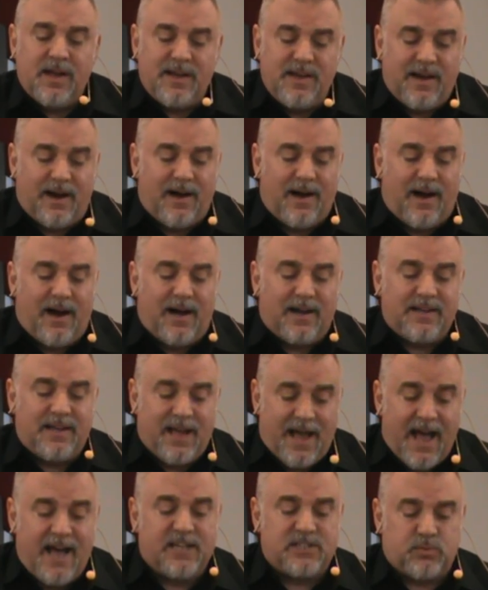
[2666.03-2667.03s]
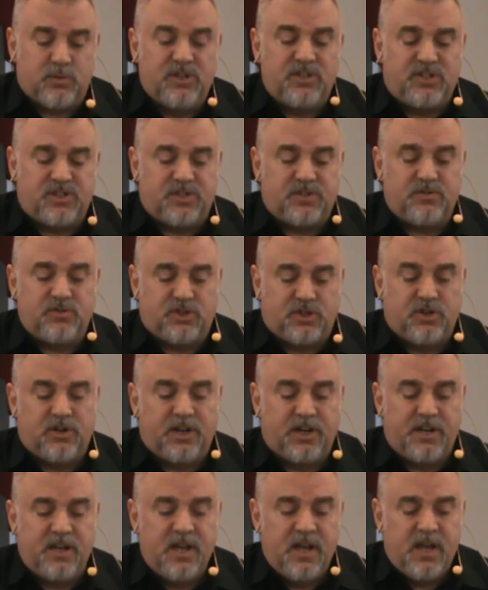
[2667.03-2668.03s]
God as we
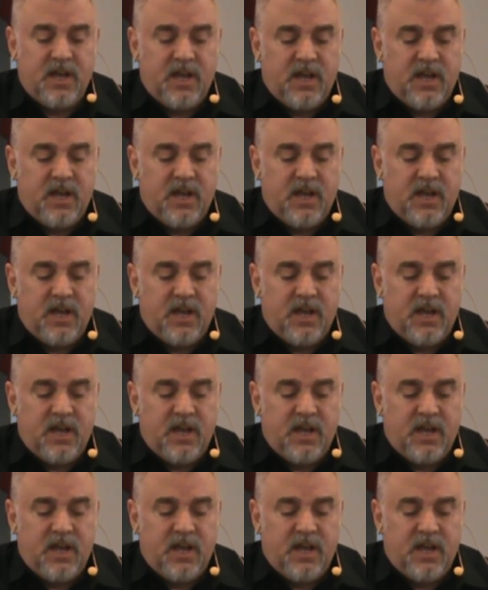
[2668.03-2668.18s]
should.